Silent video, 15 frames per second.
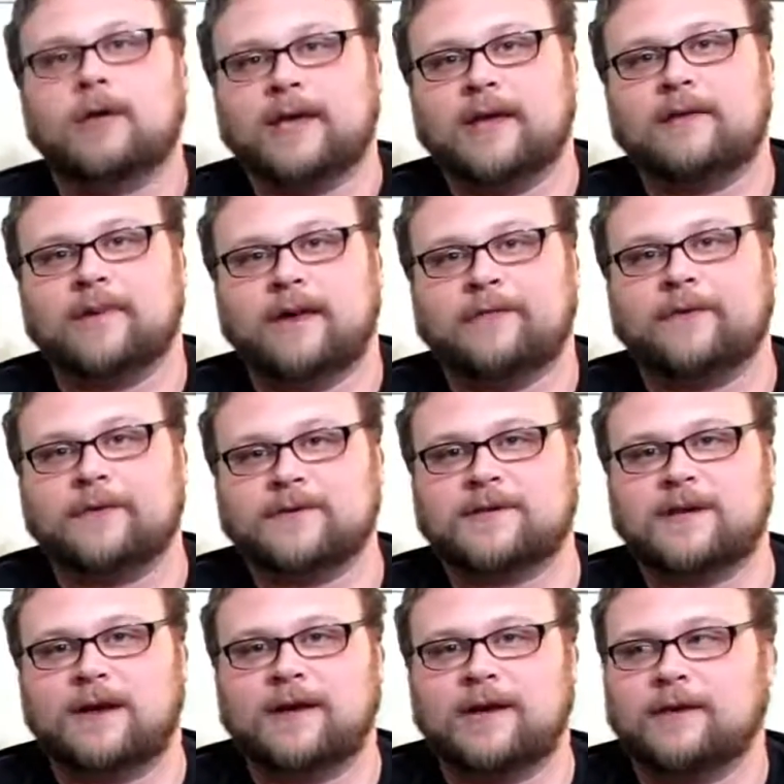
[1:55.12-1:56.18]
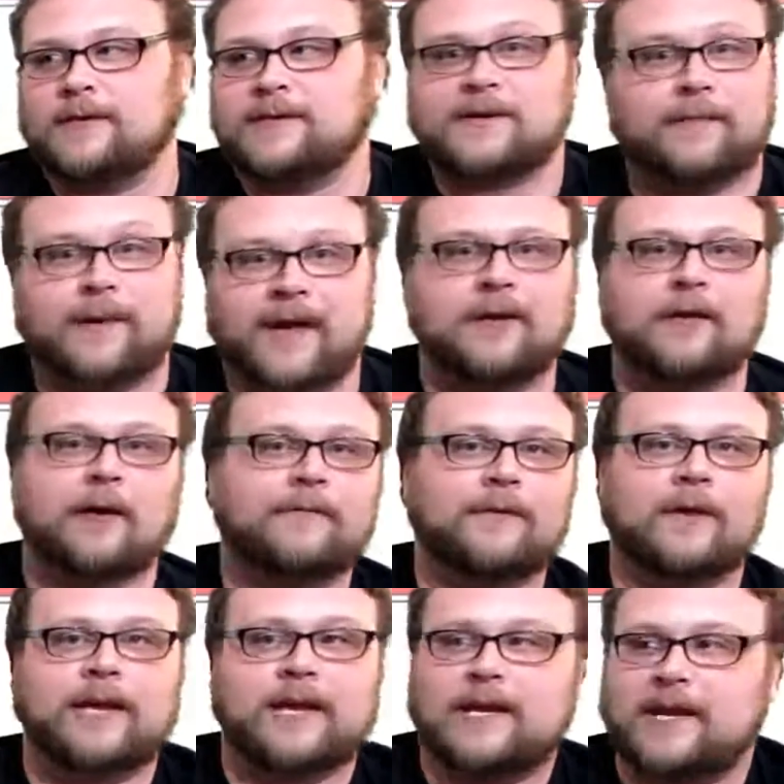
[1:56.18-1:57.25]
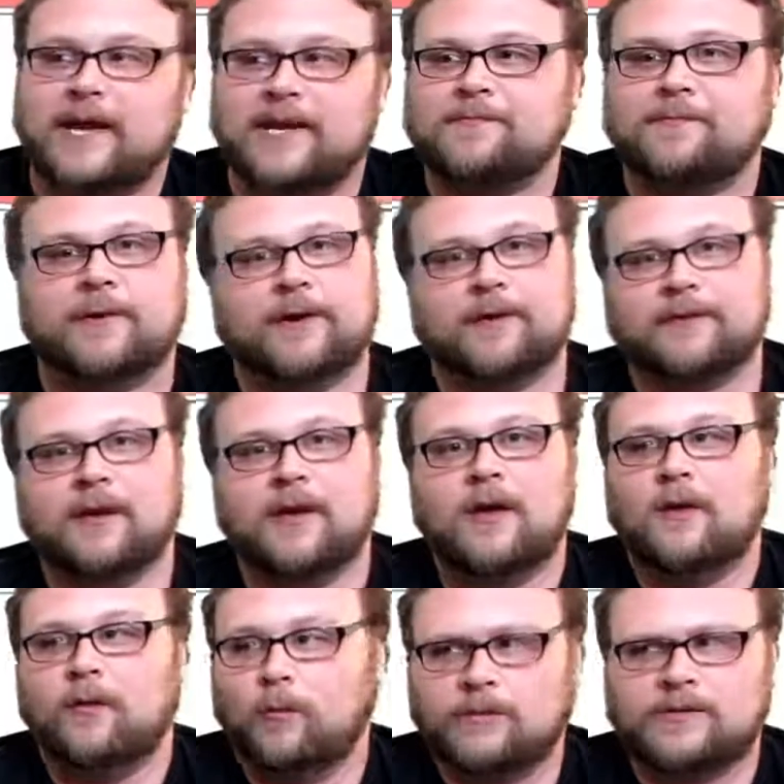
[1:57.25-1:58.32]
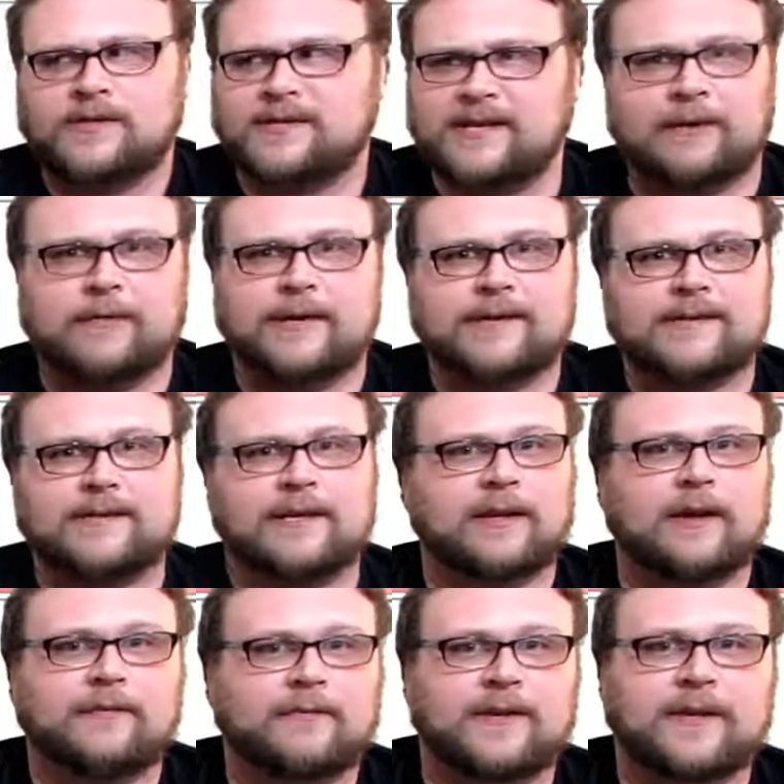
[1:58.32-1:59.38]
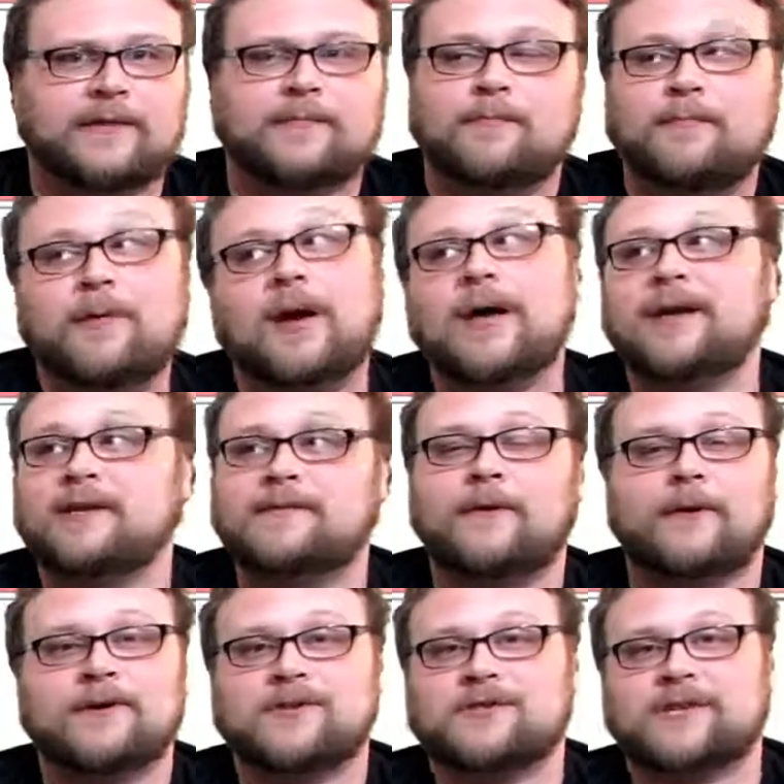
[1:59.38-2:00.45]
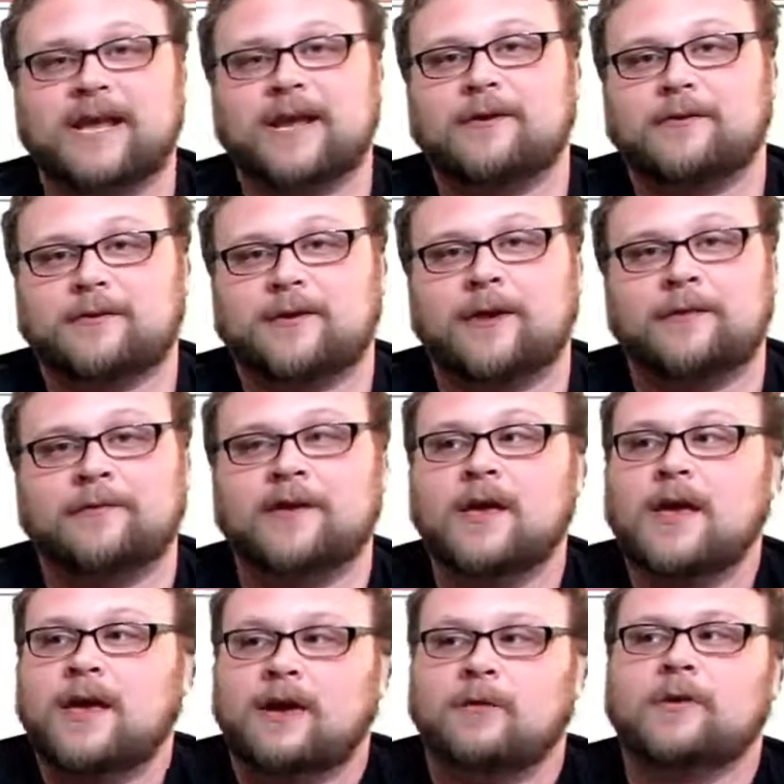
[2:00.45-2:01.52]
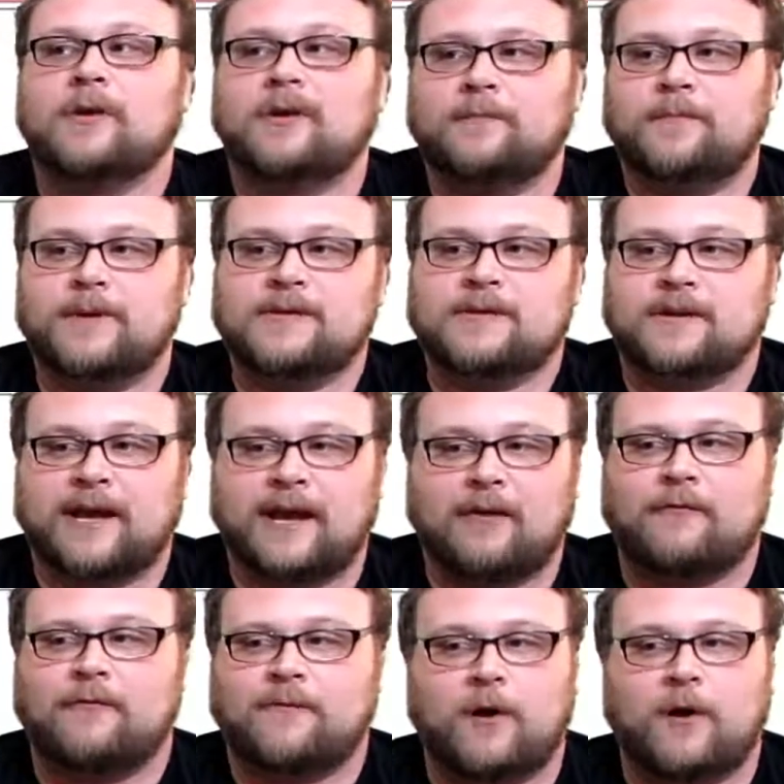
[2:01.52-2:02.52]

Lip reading: Well, again, my first thought here is Commander. I feel like EDH players will seriously love this, but as far as Standard goes, it really depends on how